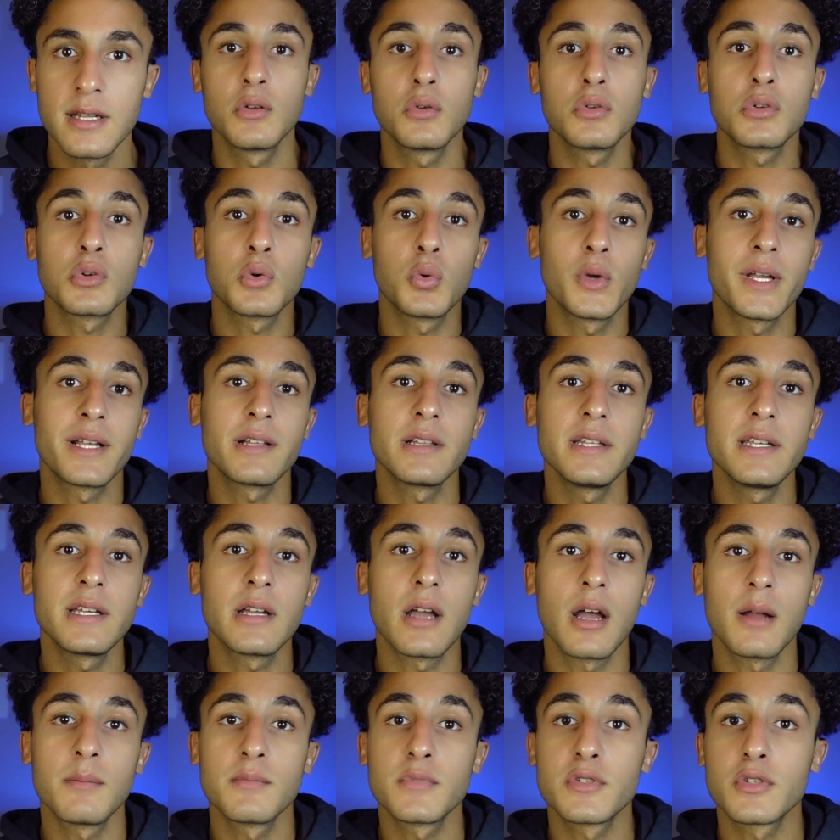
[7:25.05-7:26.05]
you'll quickly
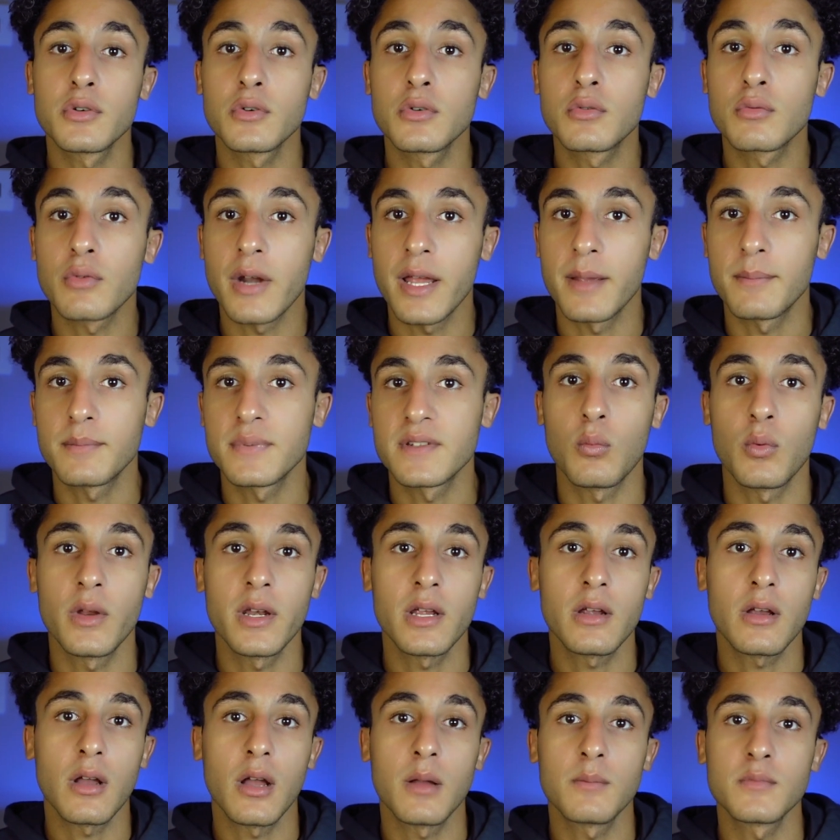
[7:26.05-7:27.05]
come to grips when
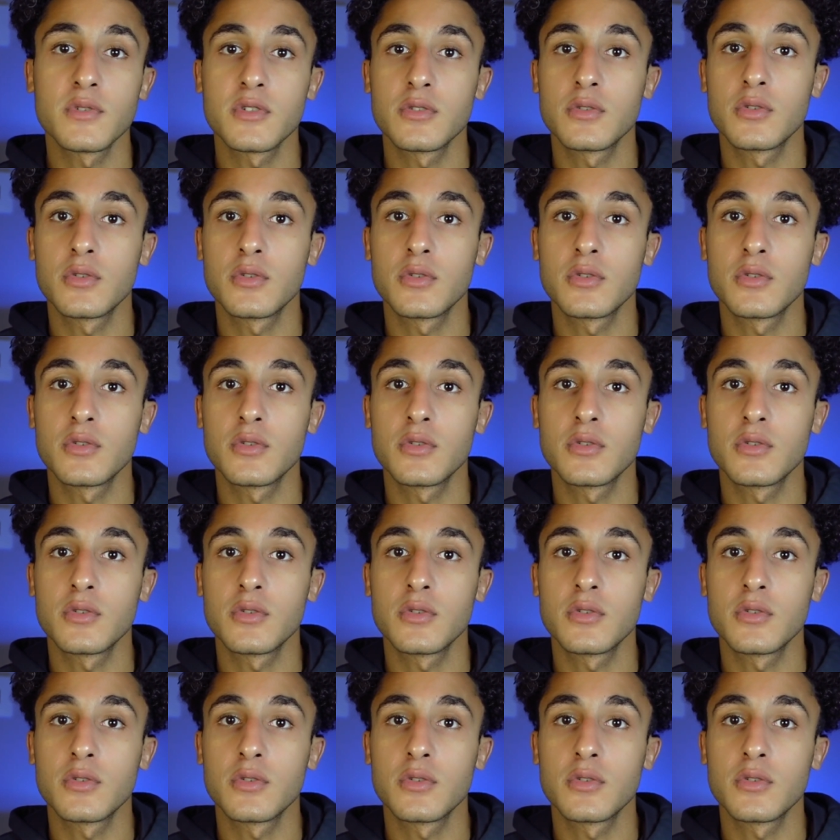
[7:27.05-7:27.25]
it comes